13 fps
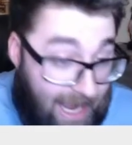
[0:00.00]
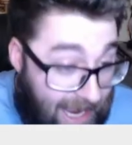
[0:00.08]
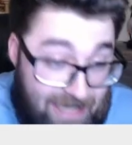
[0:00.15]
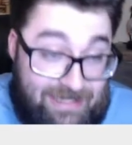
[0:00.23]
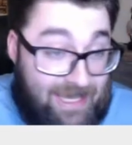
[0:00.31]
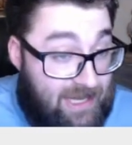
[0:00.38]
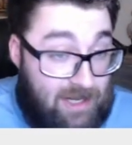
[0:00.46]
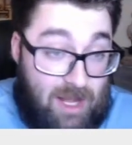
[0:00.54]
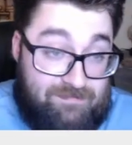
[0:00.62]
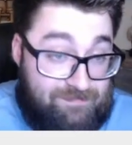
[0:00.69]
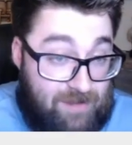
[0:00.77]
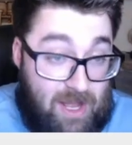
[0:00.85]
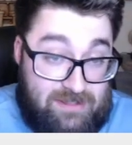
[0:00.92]
I
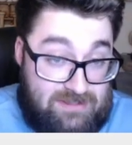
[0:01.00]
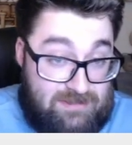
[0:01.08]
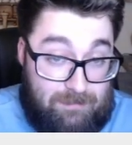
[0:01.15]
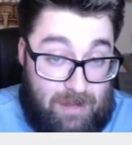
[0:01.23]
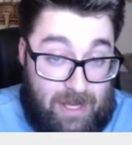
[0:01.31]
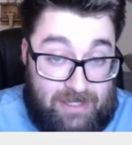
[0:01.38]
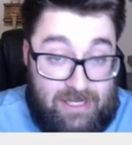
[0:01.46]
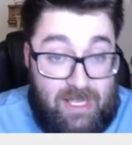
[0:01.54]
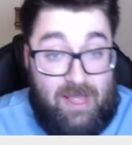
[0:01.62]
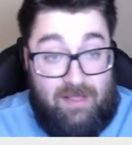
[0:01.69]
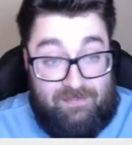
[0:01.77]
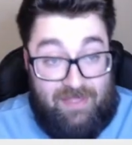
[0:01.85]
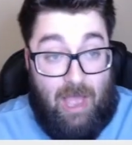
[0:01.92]
cannot find somebody
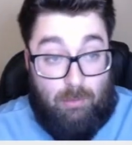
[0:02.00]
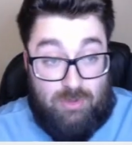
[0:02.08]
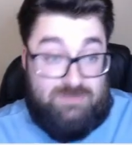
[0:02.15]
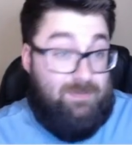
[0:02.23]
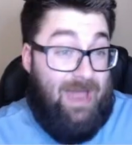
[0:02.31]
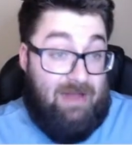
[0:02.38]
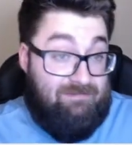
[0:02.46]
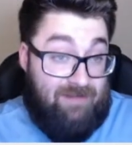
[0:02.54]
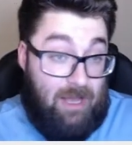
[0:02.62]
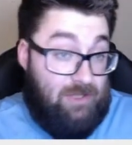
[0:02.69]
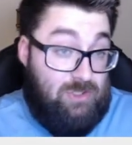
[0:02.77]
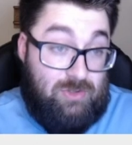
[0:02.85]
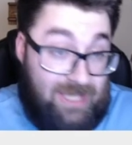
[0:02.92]
that was bad value.